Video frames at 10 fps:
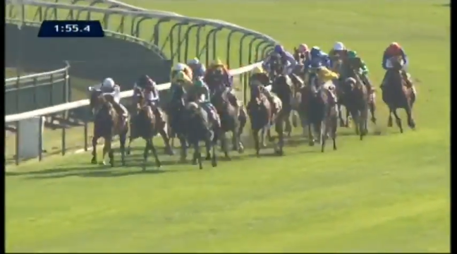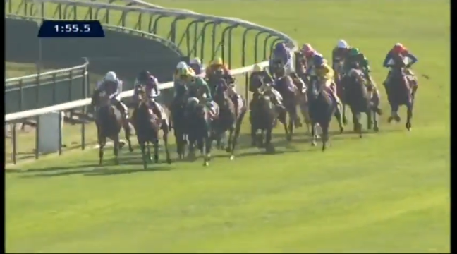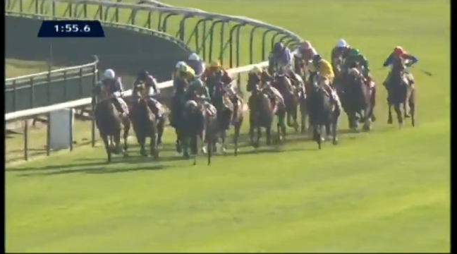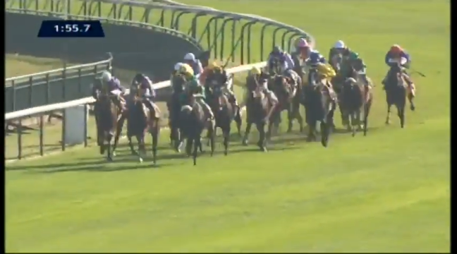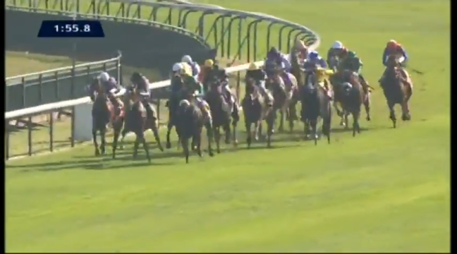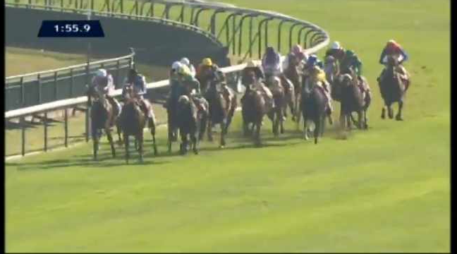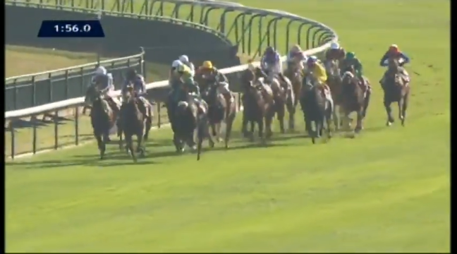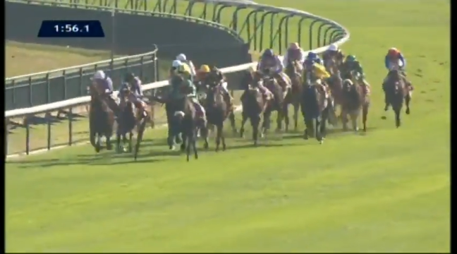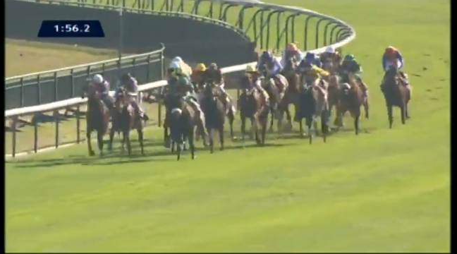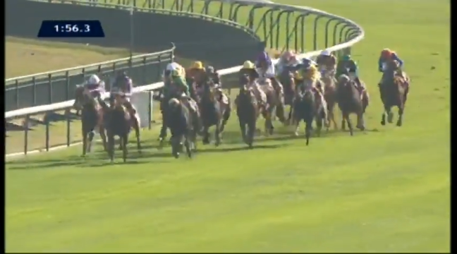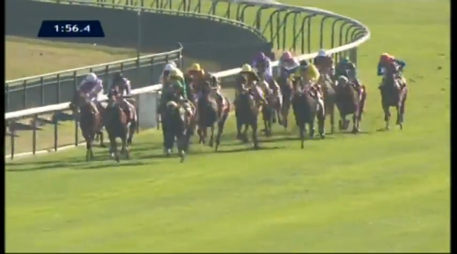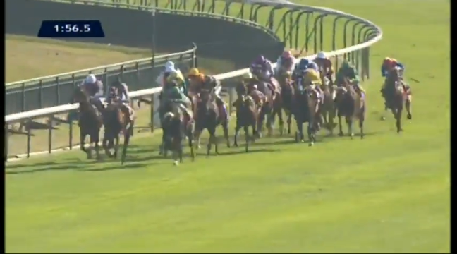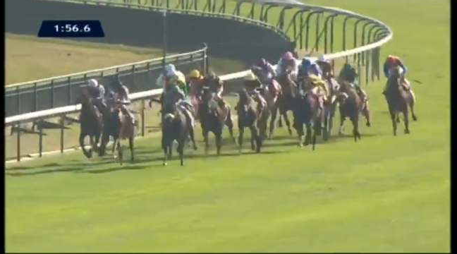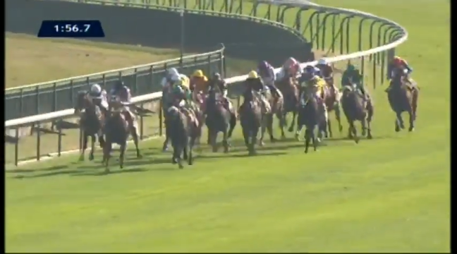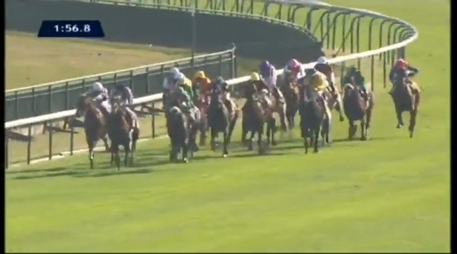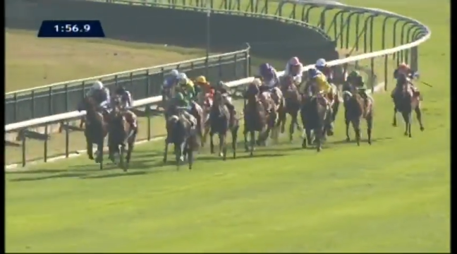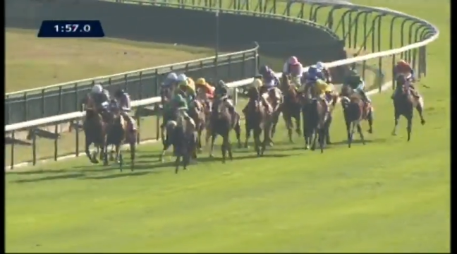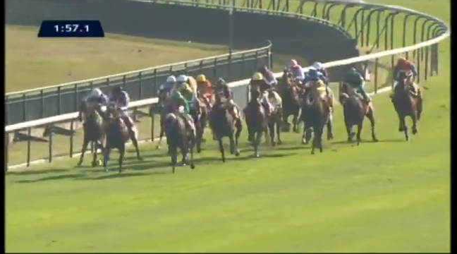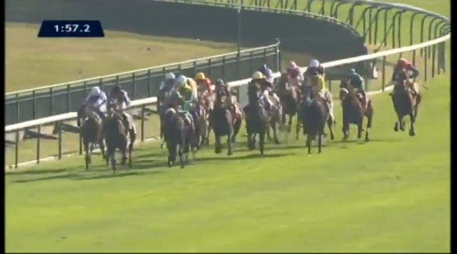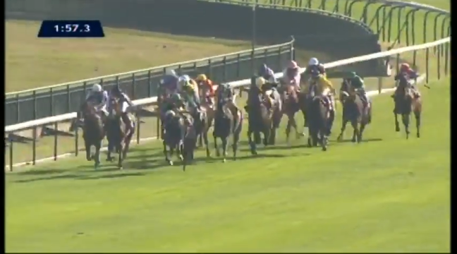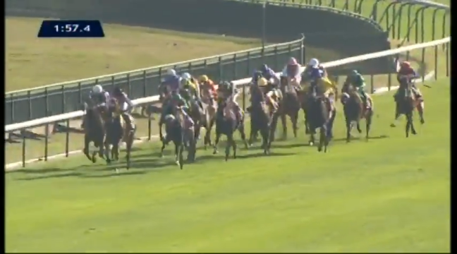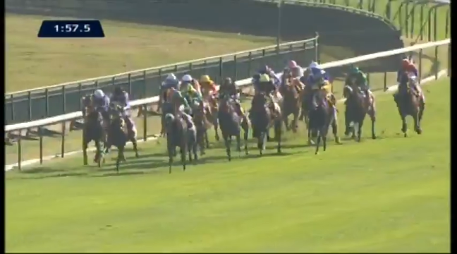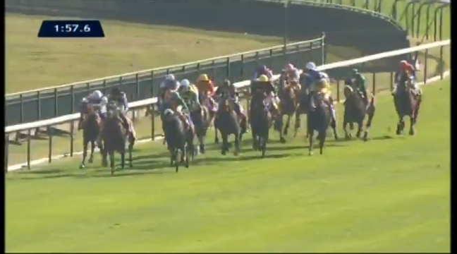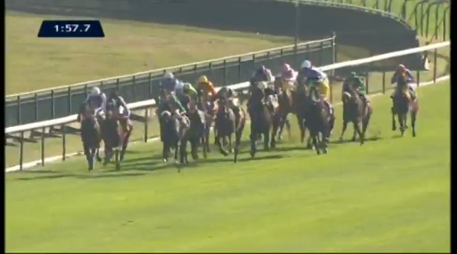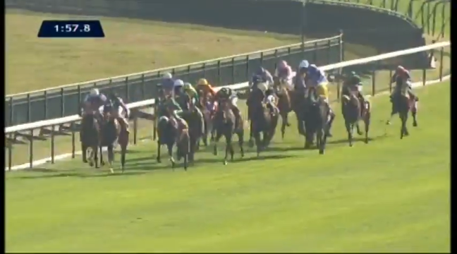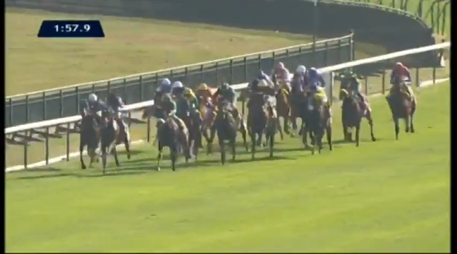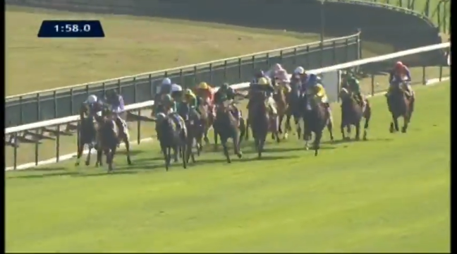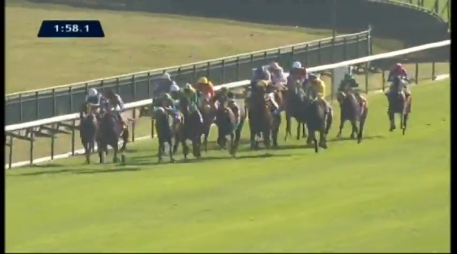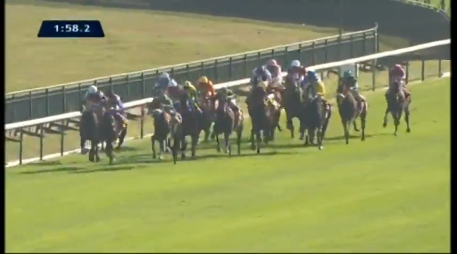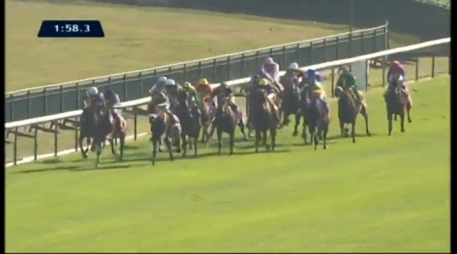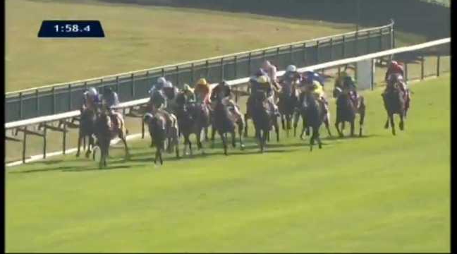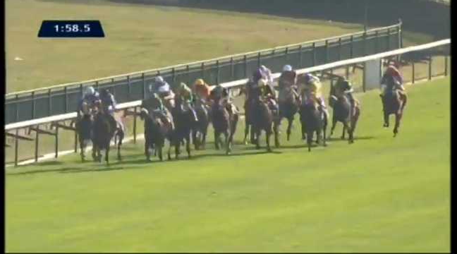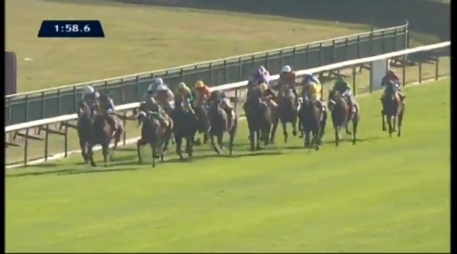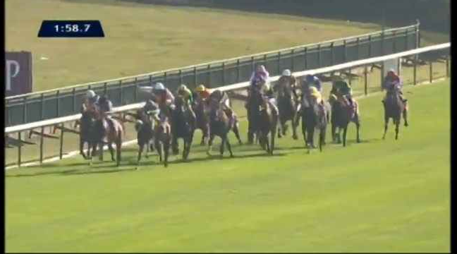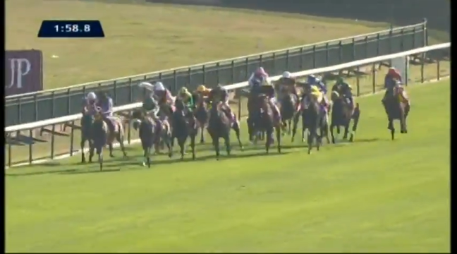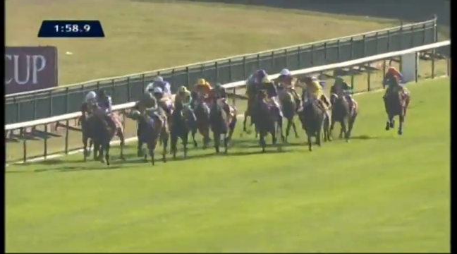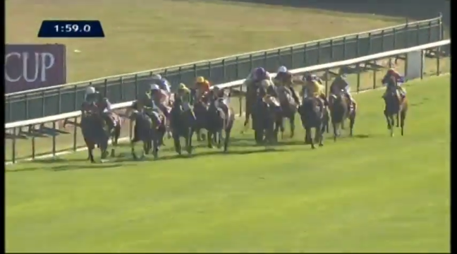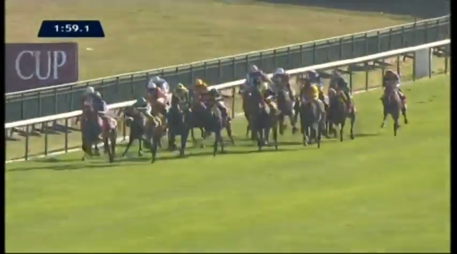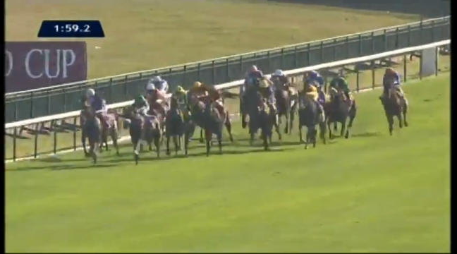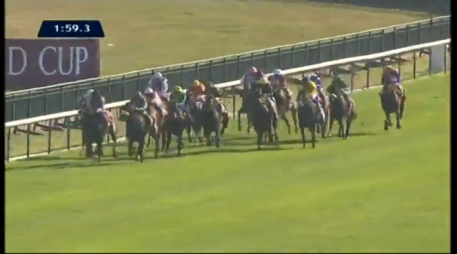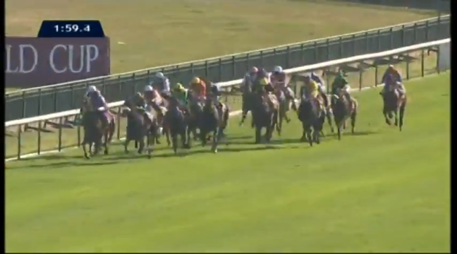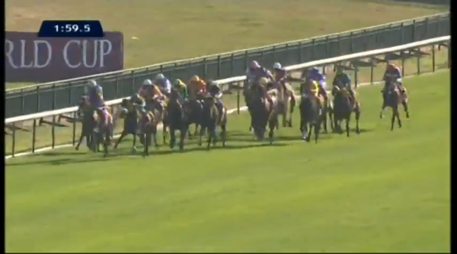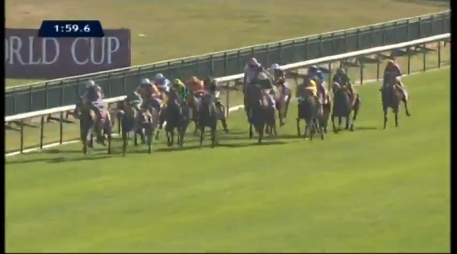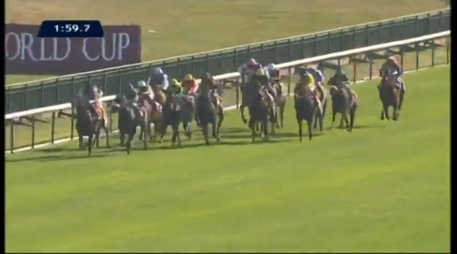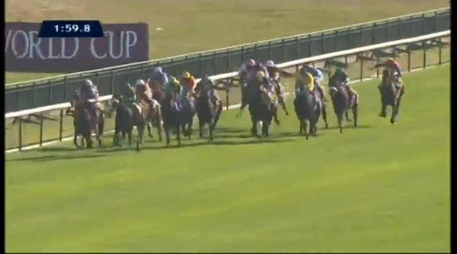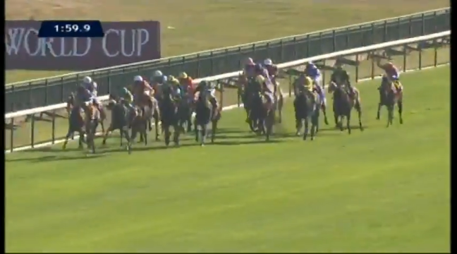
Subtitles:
Nobody's mouth can be seen.